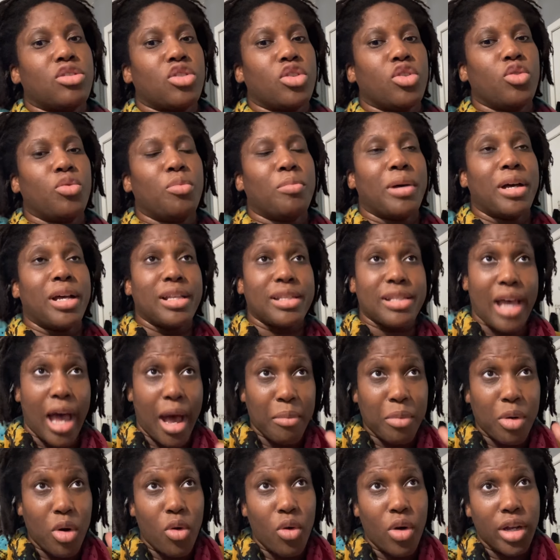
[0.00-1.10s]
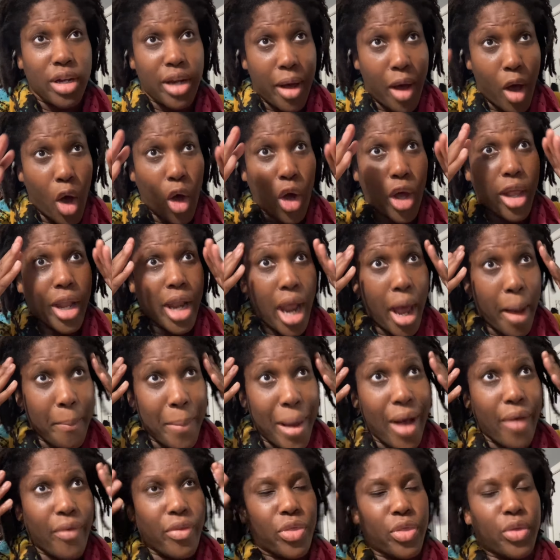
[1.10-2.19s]
2 months. I'm going on
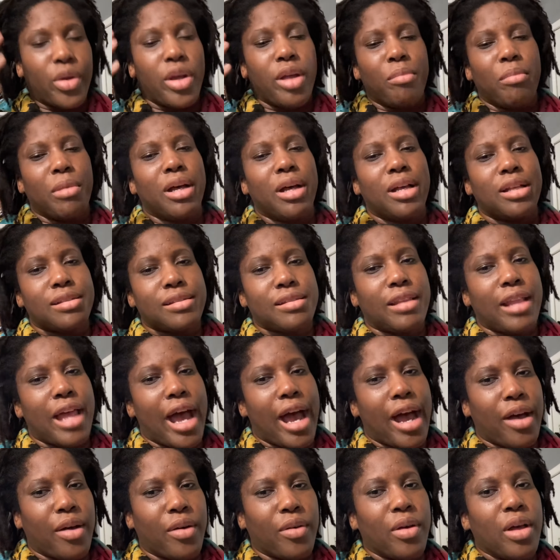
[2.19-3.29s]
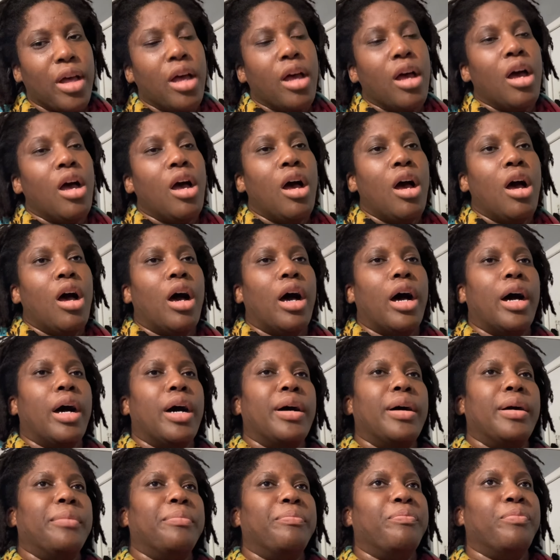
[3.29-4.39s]
about 3 months now
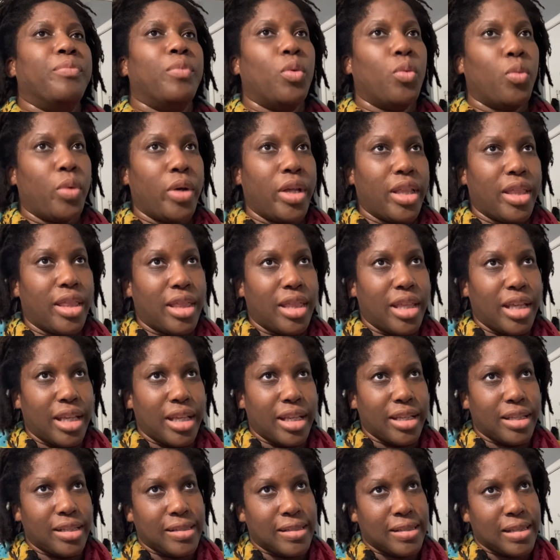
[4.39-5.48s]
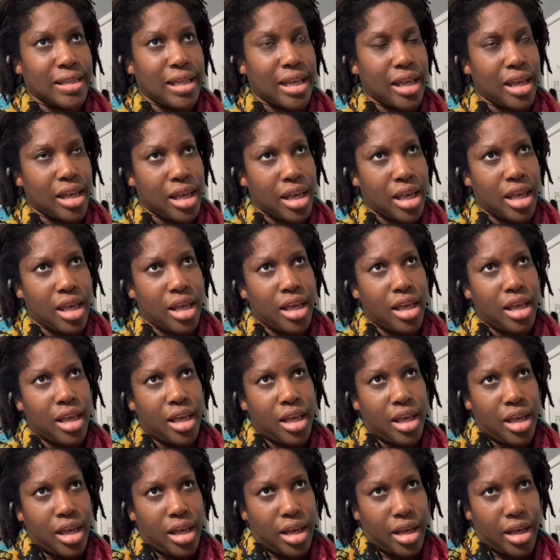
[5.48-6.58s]
with this
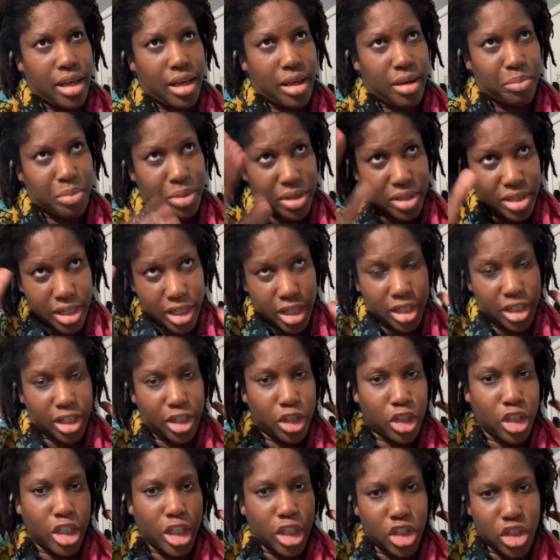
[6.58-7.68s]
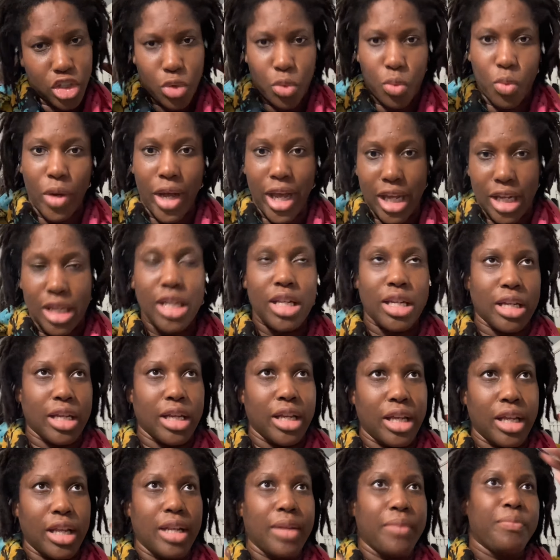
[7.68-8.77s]
particular
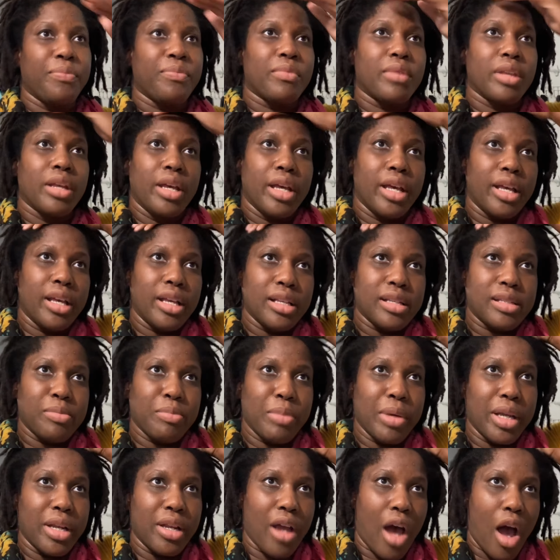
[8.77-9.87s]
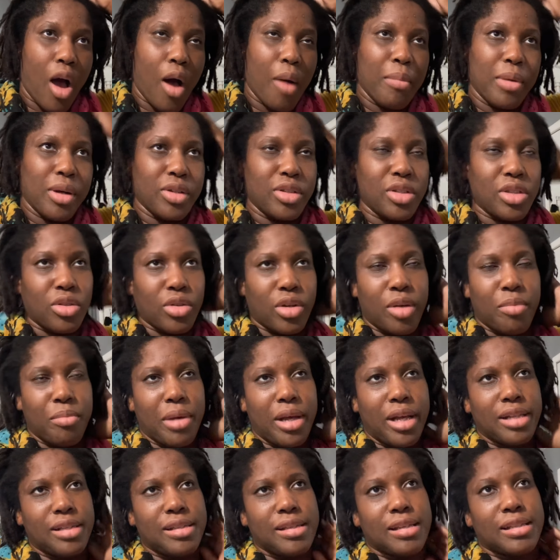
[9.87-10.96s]
situation. It's been almost 3
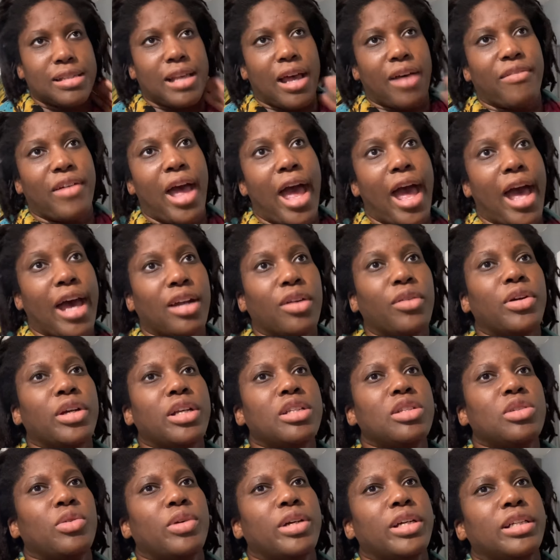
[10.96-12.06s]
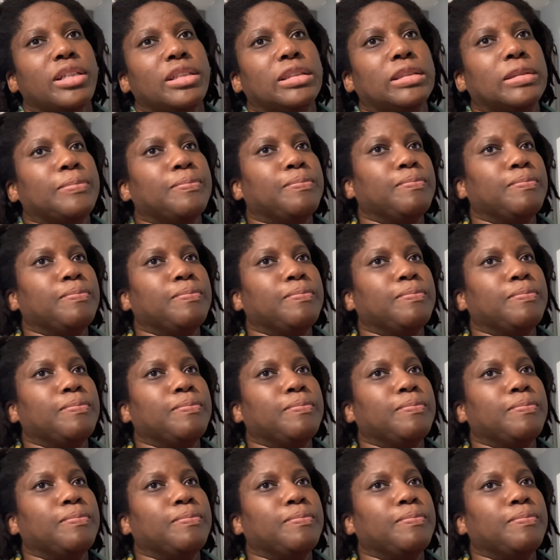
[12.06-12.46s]
months since I've had a retwist.